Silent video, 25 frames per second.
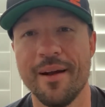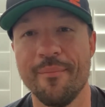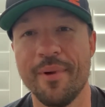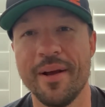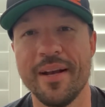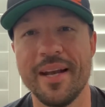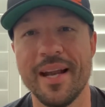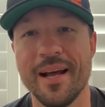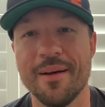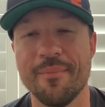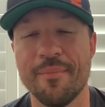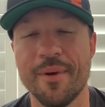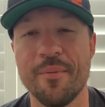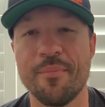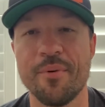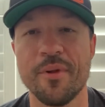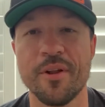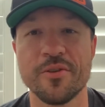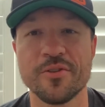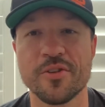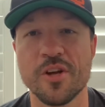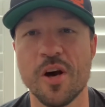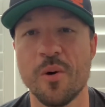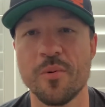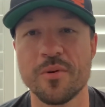My
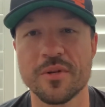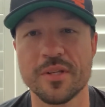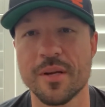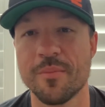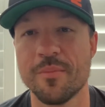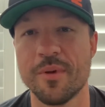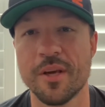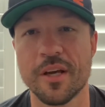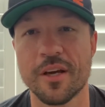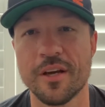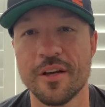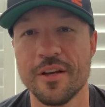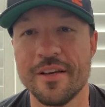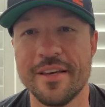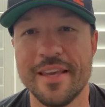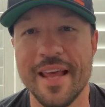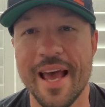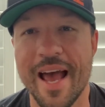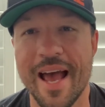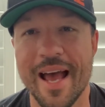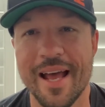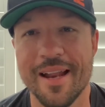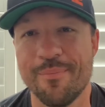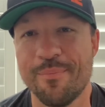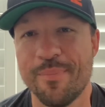brother's always going to be a good
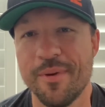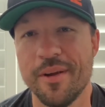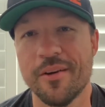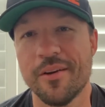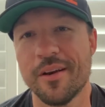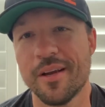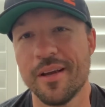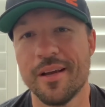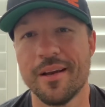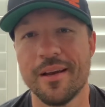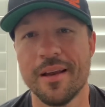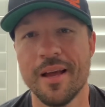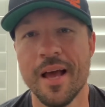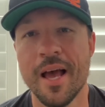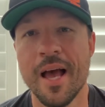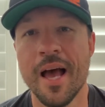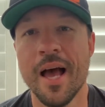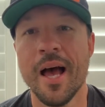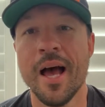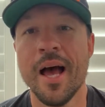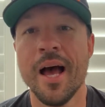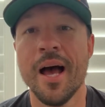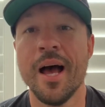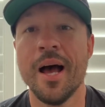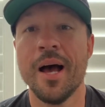dad, period.
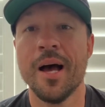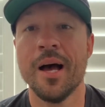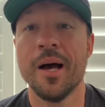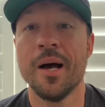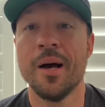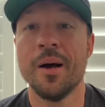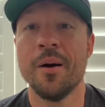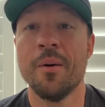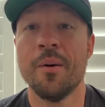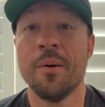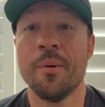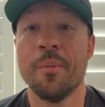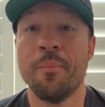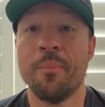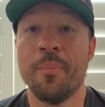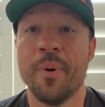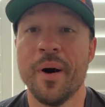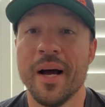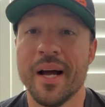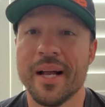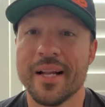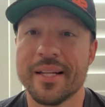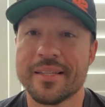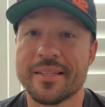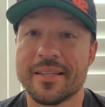
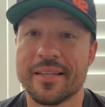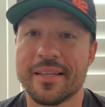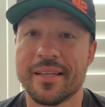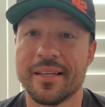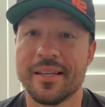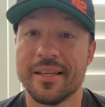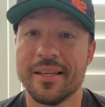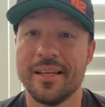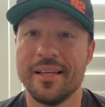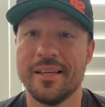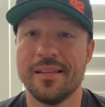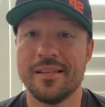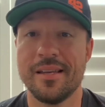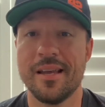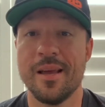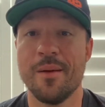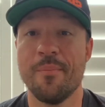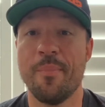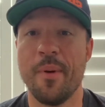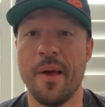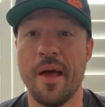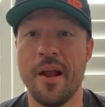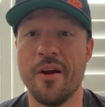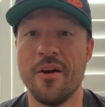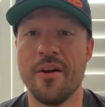But is he a
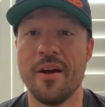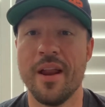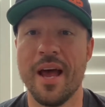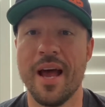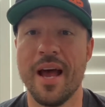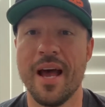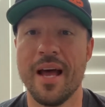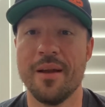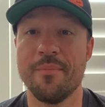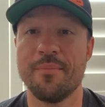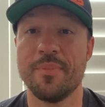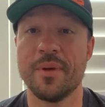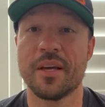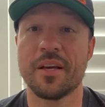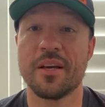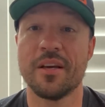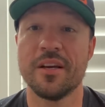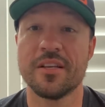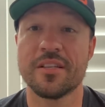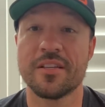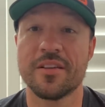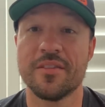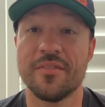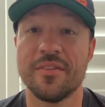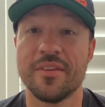better dad
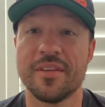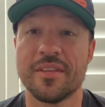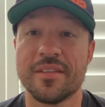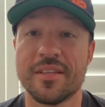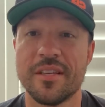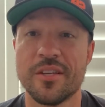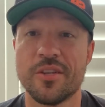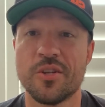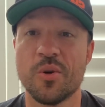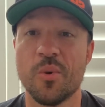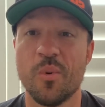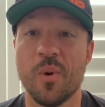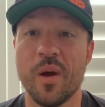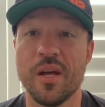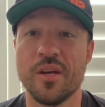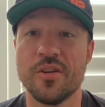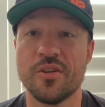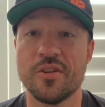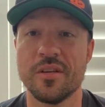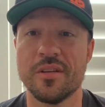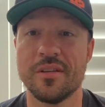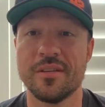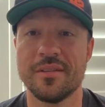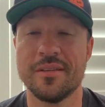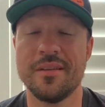because of his
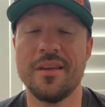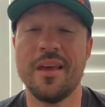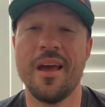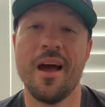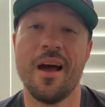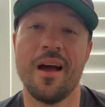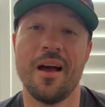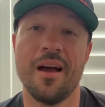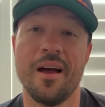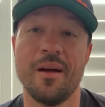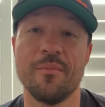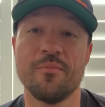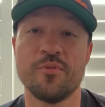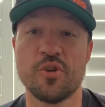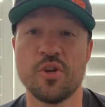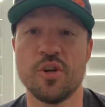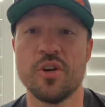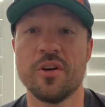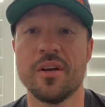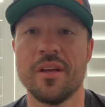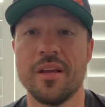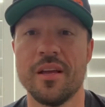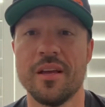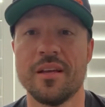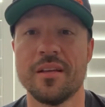situations? Yeah, I'm
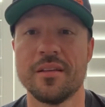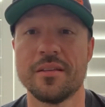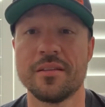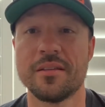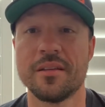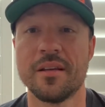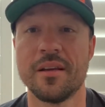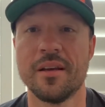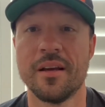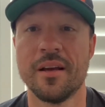sure he is.